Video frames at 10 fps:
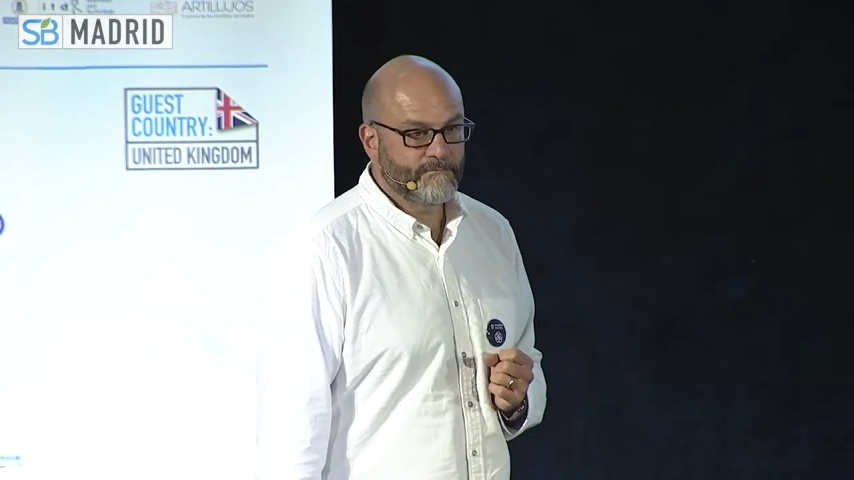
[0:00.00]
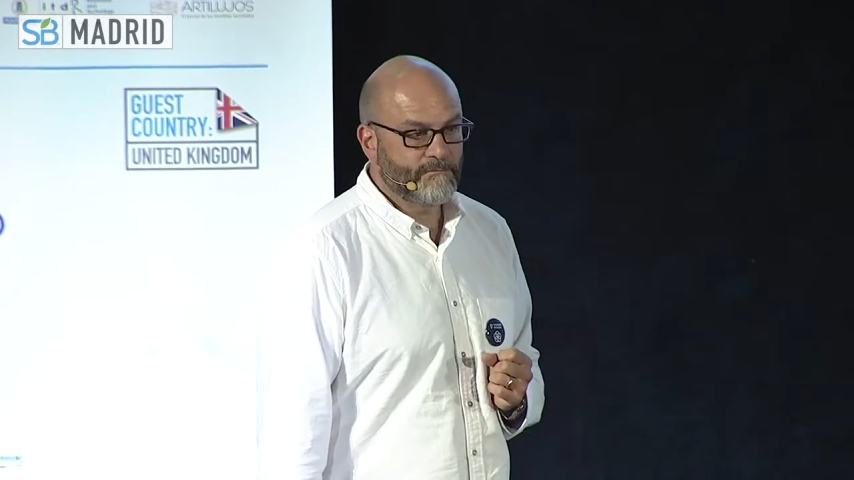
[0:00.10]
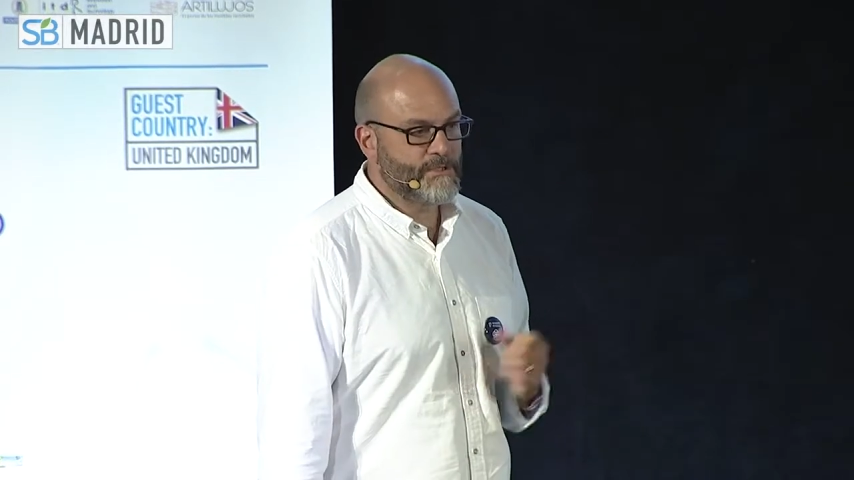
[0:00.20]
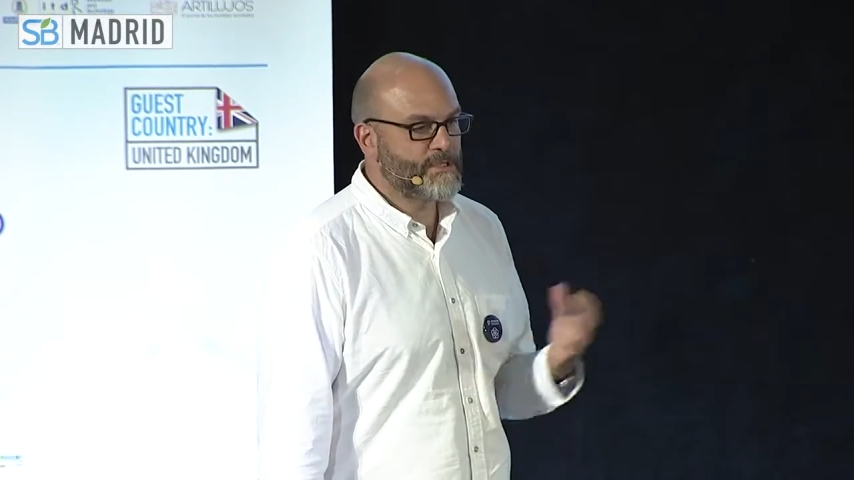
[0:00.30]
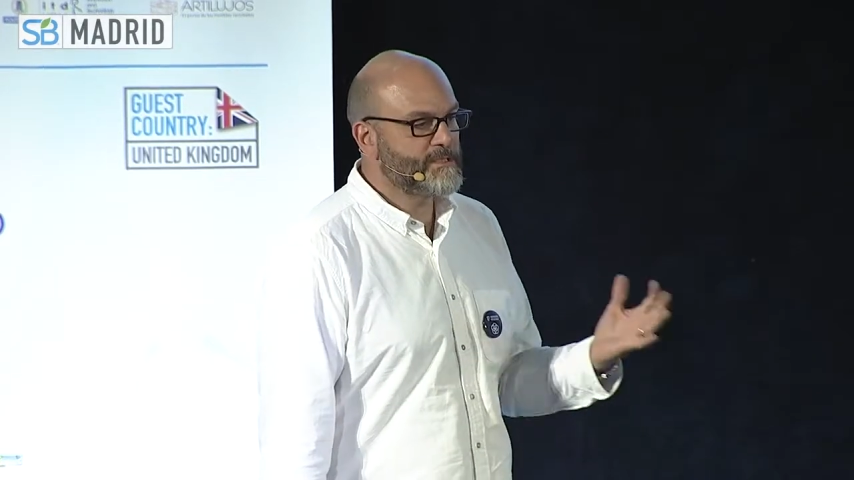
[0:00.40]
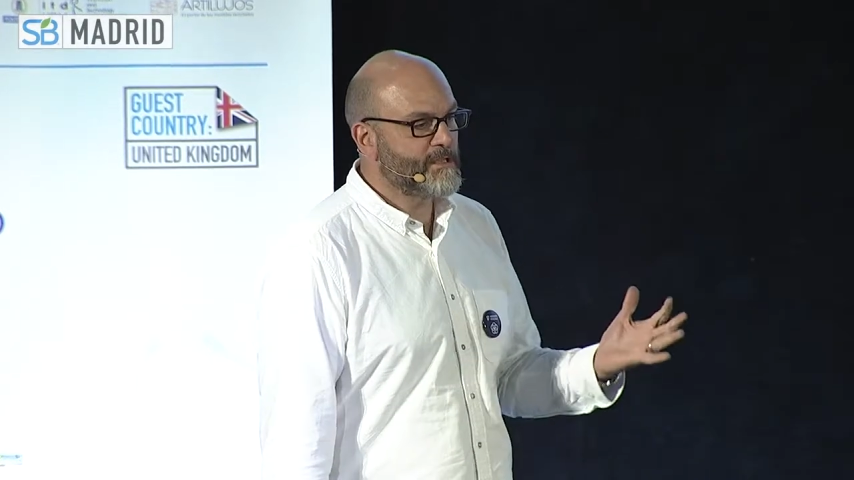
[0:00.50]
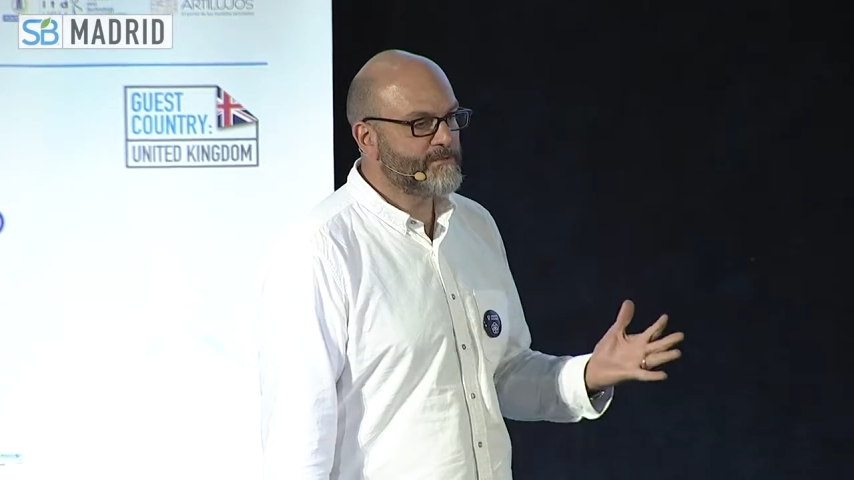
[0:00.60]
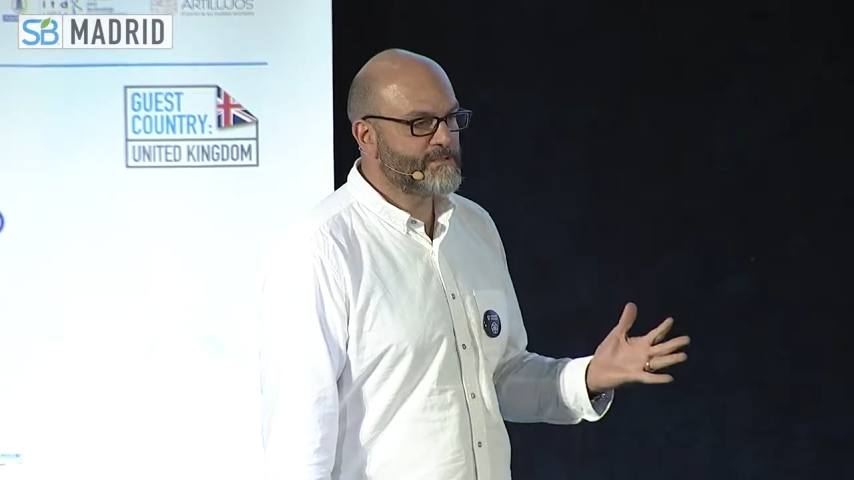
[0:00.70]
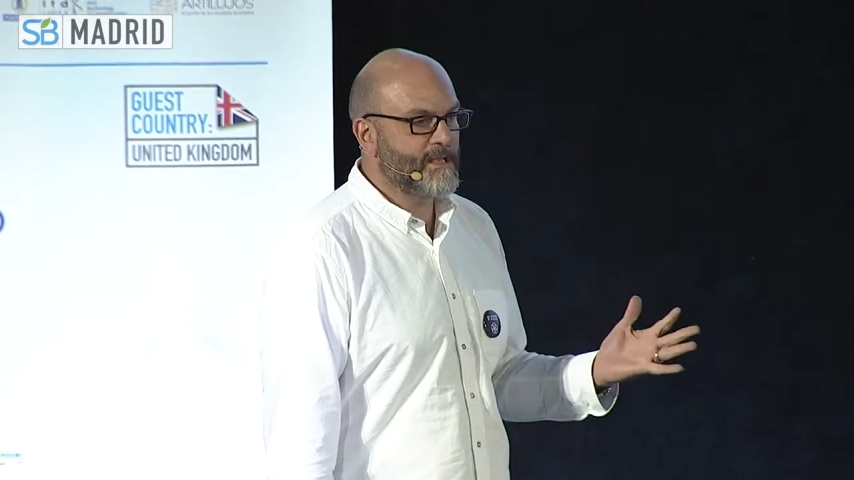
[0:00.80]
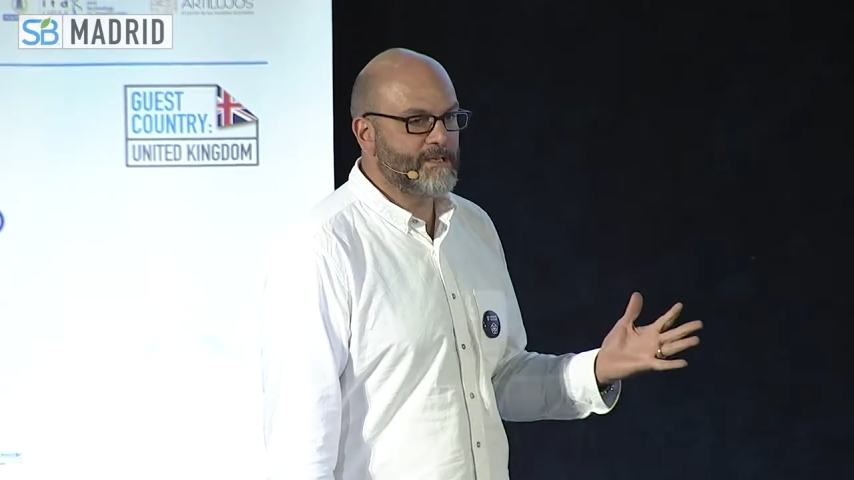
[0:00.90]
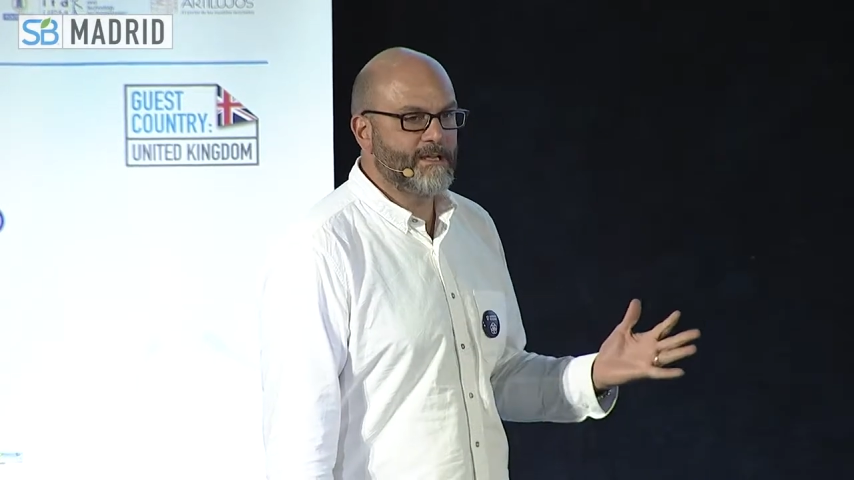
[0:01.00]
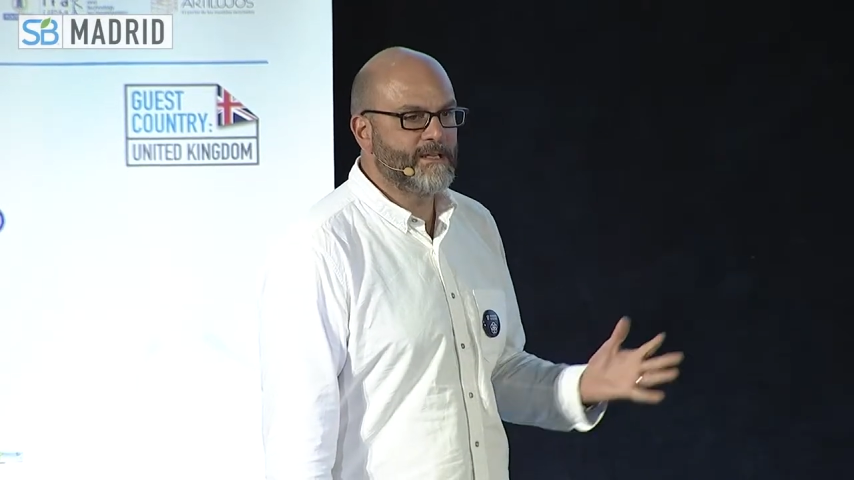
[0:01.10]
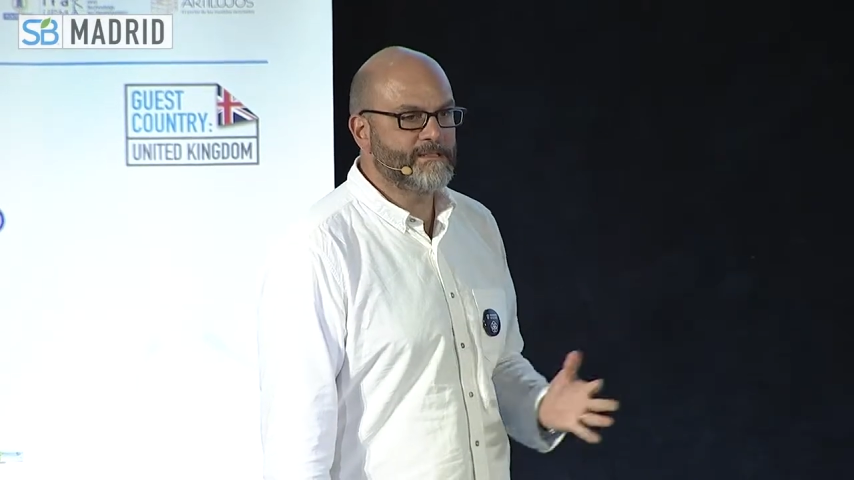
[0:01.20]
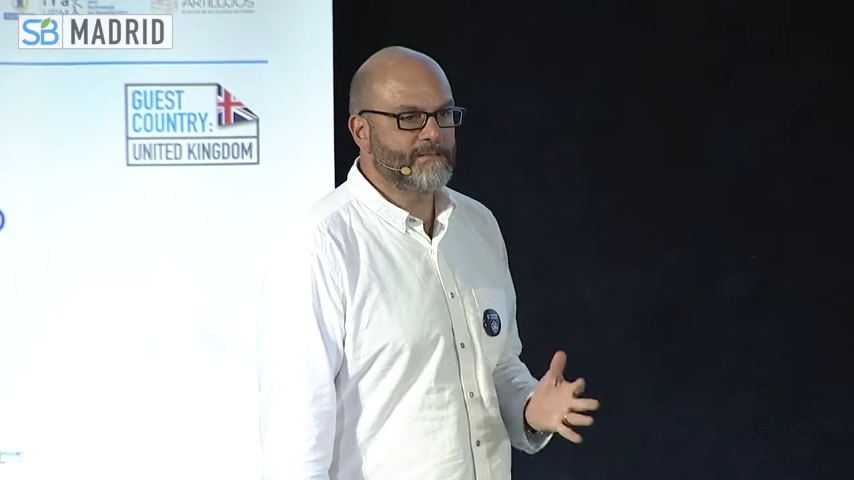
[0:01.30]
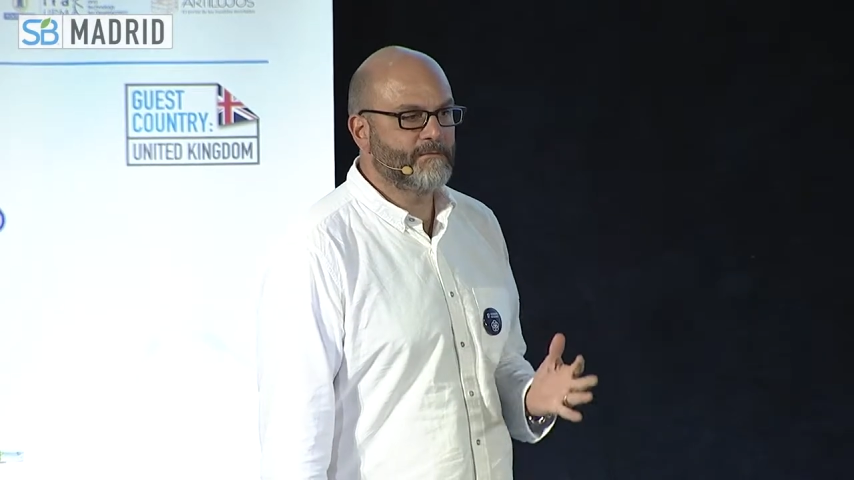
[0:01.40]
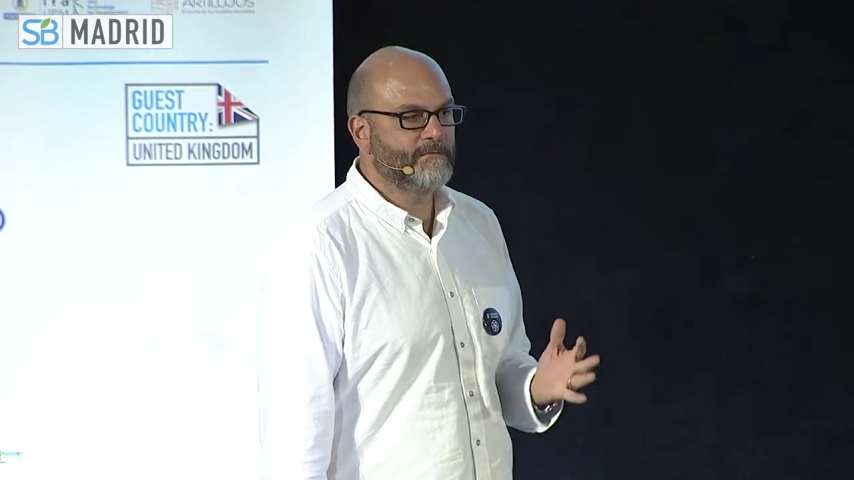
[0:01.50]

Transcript: which, as I've said, is,